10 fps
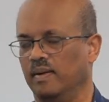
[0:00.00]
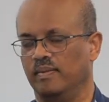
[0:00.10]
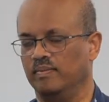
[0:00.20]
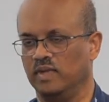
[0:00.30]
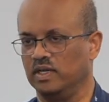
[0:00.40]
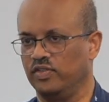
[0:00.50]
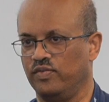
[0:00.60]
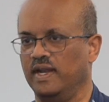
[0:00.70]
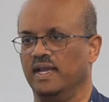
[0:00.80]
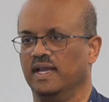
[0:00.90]
Uh, I'm not
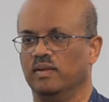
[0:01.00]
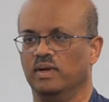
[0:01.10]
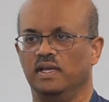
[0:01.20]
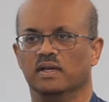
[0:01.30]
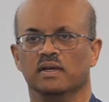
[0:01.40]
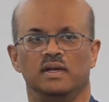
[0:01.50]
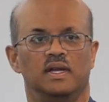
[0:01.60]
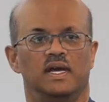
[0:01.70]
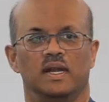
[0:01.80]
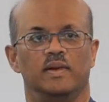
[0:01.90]
threatening anybody here,
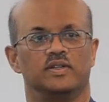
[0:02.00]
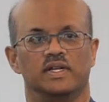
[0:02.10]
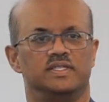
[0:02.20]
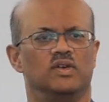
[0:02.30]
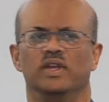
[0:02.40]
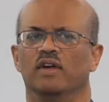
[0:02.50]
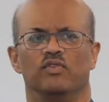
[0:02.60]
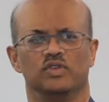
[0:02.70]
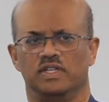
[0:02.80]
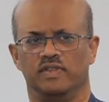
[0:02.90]
and I'm not trying to say, oh, yeah,
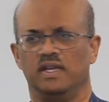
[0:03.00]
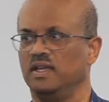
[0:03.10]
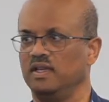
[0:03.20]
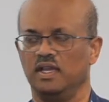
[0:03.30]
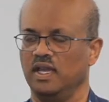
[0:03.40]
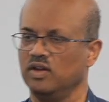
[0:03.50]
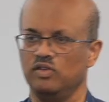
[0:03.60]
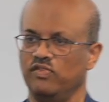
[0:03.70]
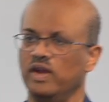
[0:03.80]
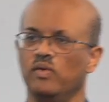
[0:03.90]
of course, everything. It,
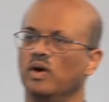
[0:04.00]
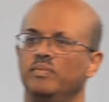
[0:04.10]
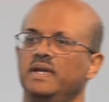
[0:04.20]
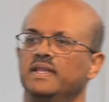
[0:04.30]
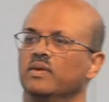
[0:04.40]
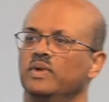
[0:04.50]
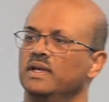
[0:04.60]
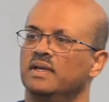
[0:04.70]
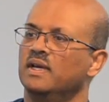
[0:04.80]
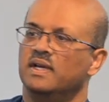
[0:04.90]
it could very well be that
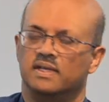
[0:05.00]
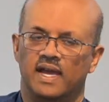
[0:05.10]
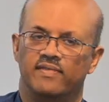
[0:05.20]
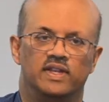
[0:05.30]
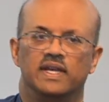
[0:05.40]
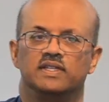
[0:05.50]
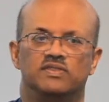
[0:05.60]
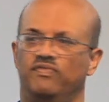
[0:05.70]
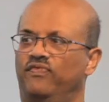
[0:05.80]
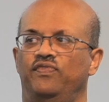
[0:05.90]
we have the
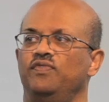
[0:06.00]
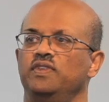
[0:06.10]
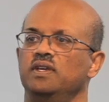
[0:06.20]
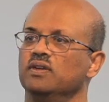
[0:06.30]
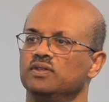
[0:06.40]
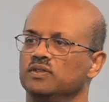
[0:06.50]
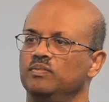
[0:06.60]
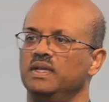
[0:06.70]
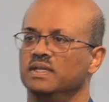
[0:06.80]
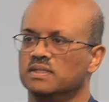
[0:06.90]
next 50 years
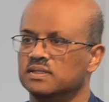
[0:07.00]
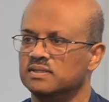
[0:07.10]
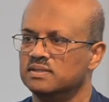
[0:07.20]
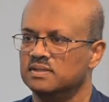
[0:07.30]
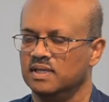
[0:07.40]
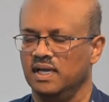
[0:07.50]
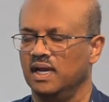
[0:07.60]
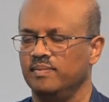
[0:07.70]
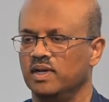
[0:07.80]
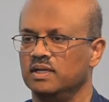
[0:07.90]
in peace.
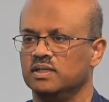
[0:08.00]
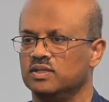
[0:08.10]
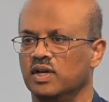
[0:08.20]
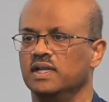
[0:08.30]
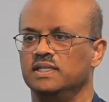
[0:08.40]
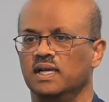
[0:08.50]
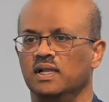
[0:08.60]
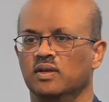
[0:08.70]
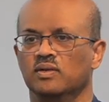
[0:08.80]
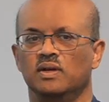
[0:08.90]
Okay? I'm not trying to
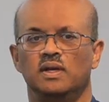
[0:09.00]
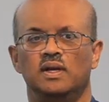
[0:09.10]
tell you.